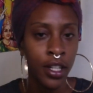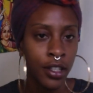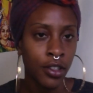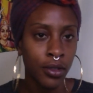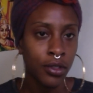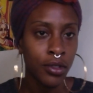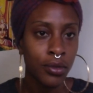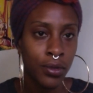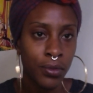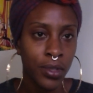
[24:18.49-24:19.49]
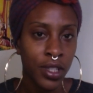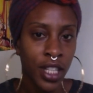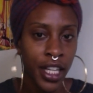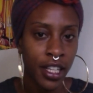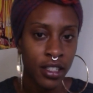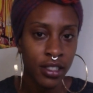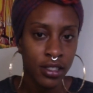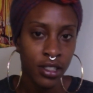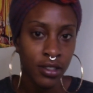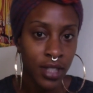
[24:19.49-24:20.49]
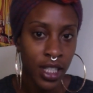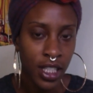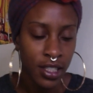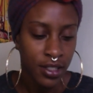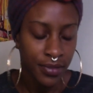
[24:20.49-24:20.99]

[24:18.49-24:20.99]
you would like to do things.